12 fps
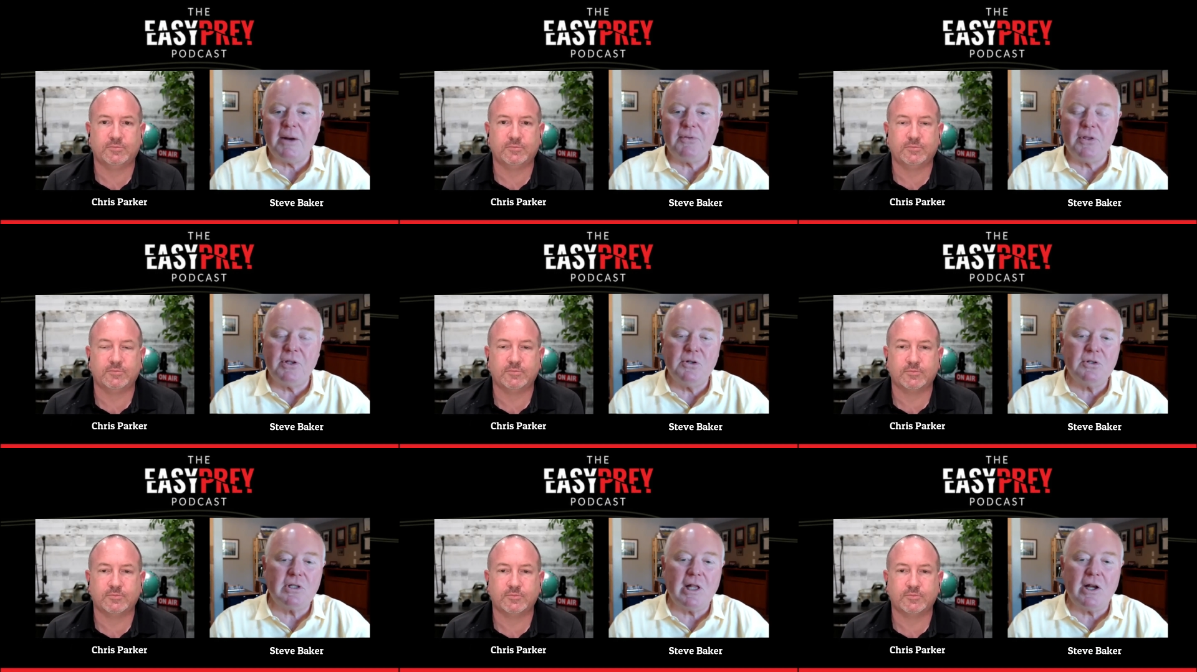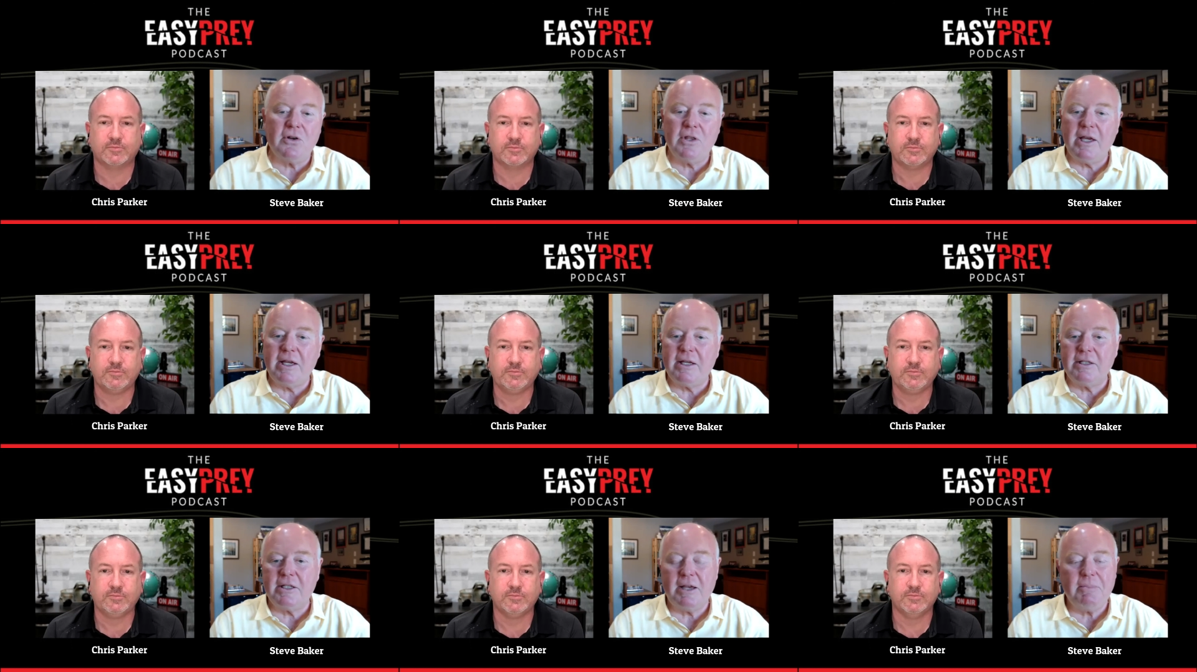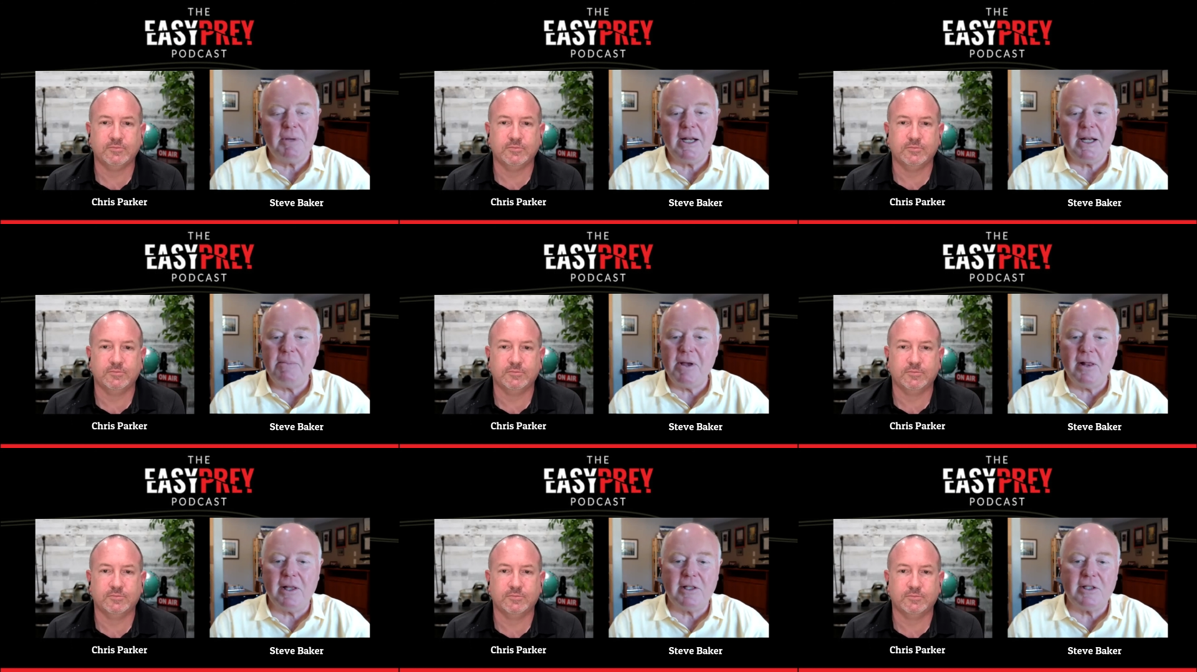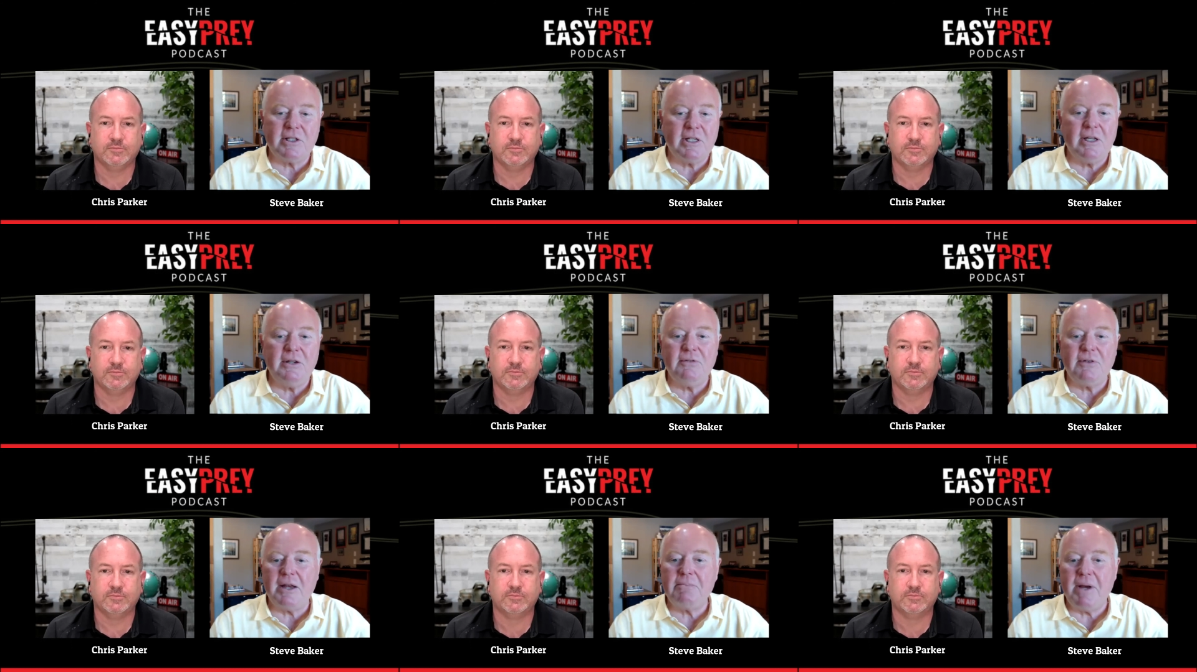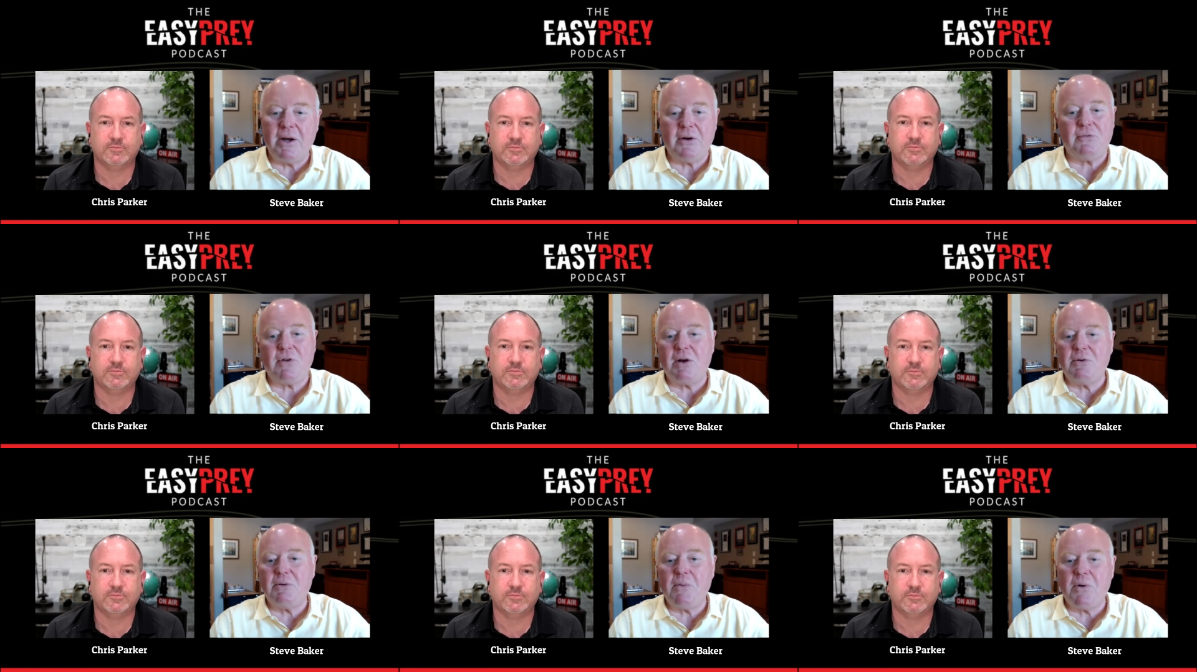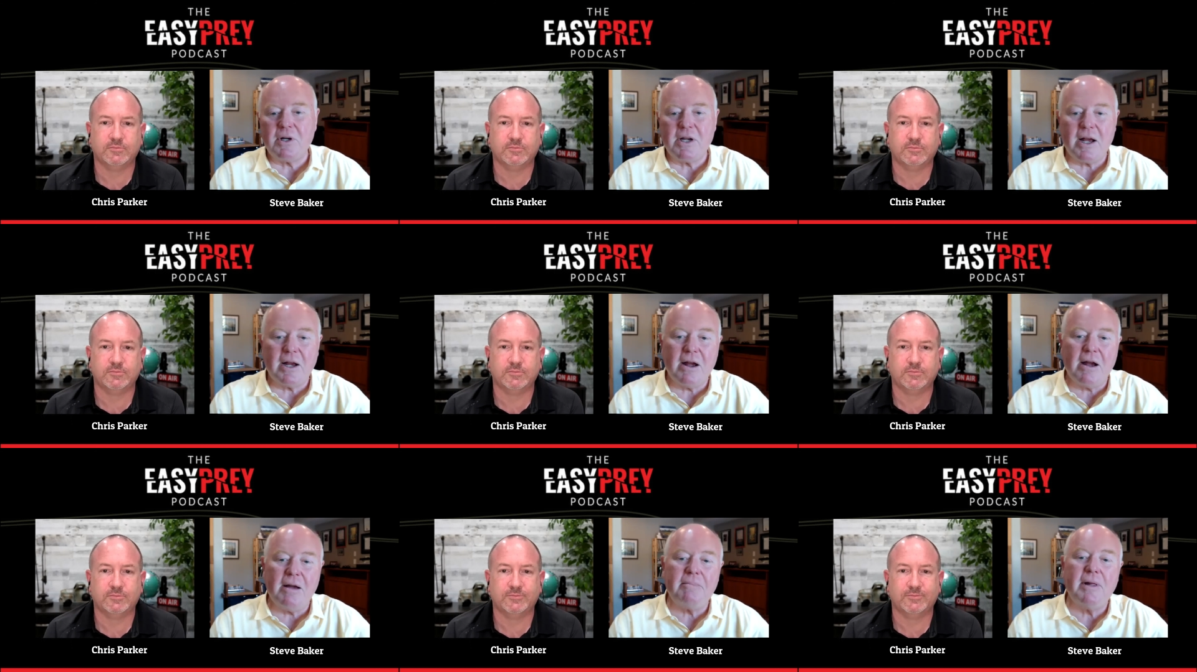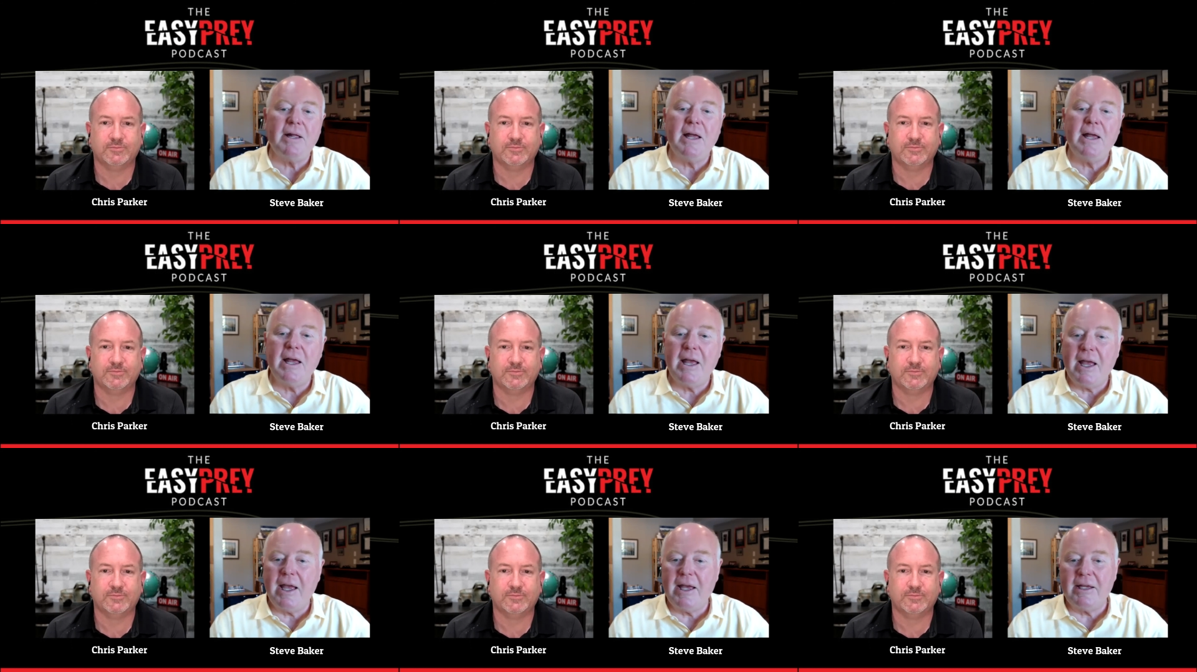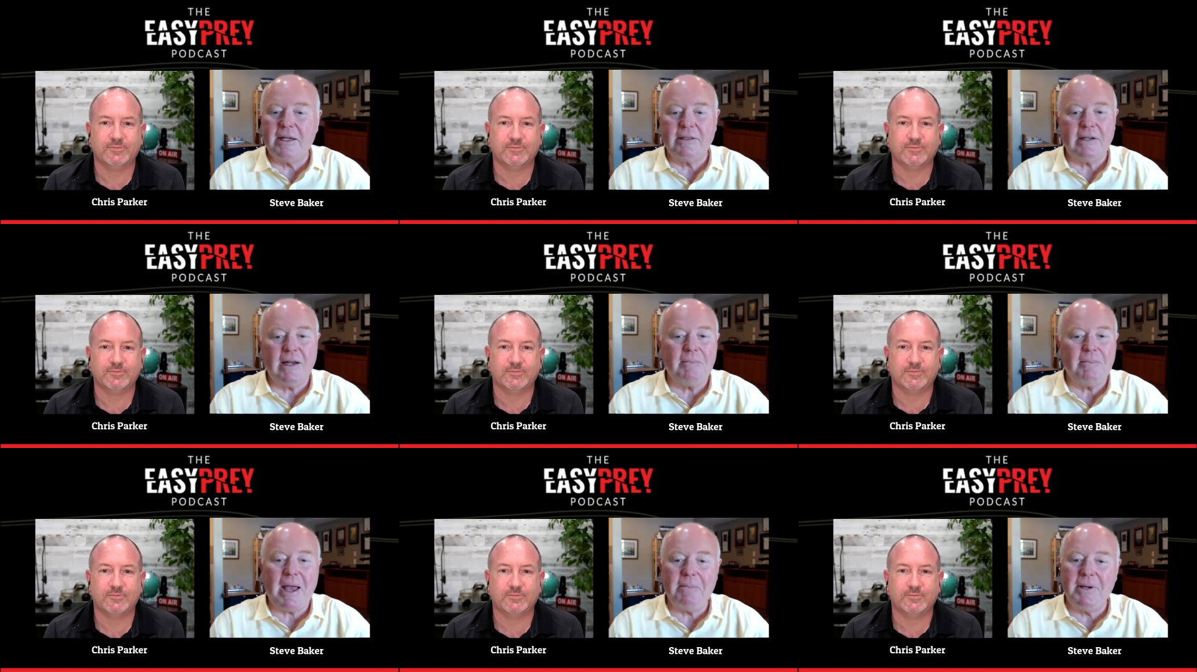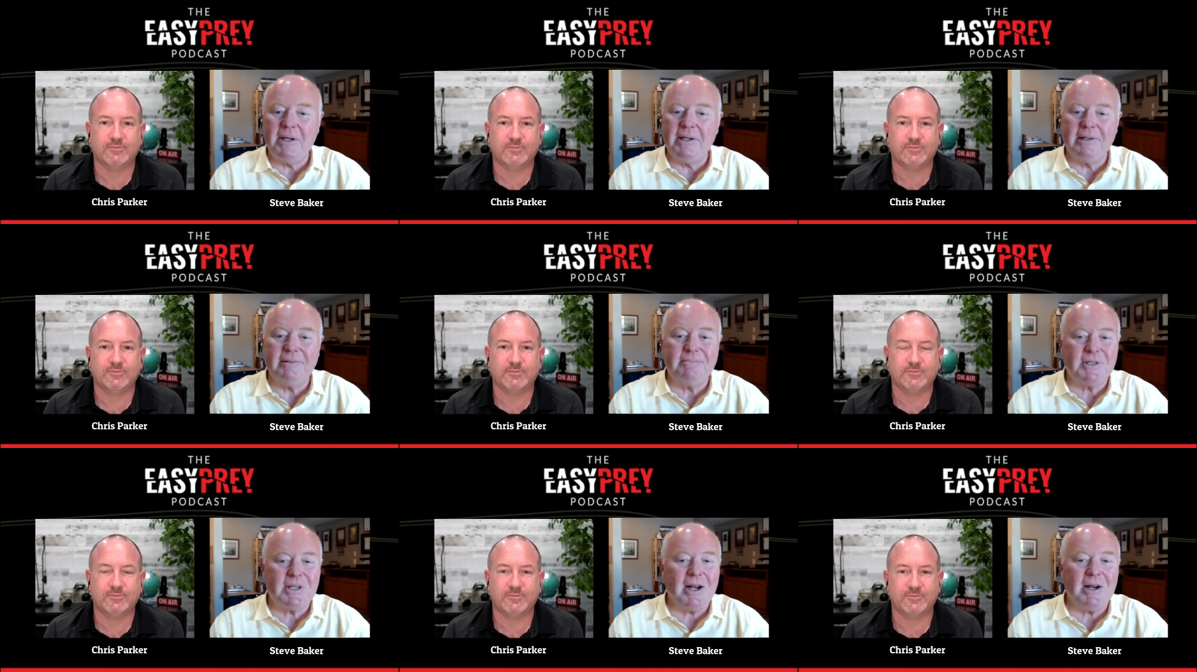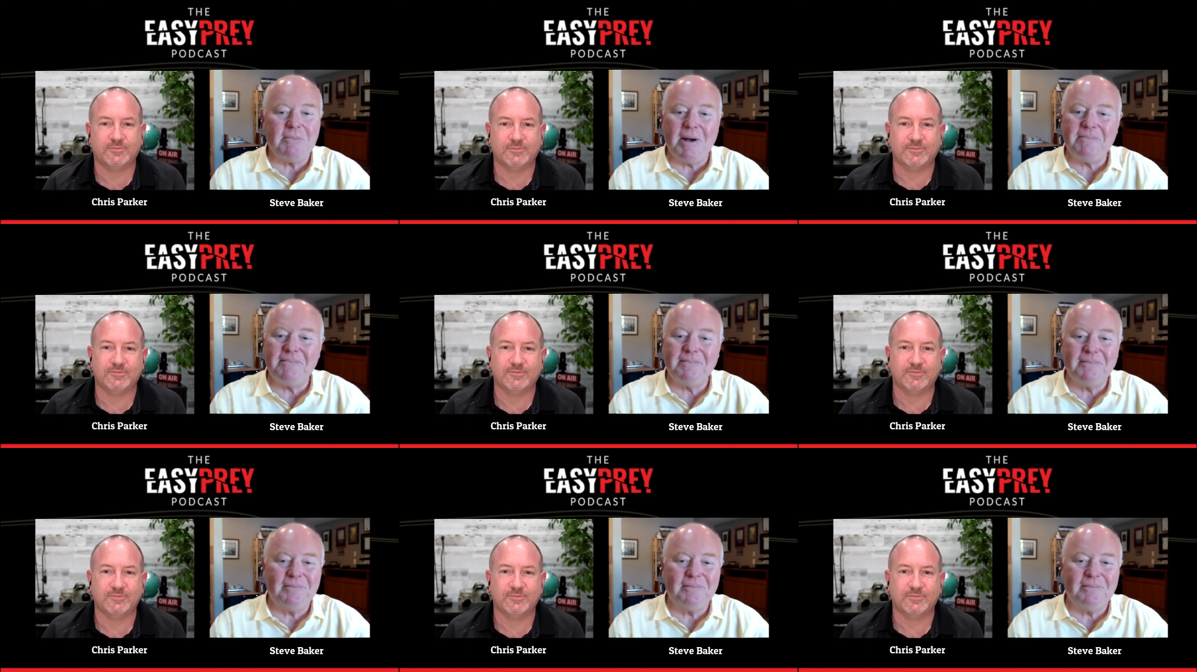Speaker 1: up for the newsletter, they can send me an email at steve at bakerfraudreport.com and I'm happy to sign them up.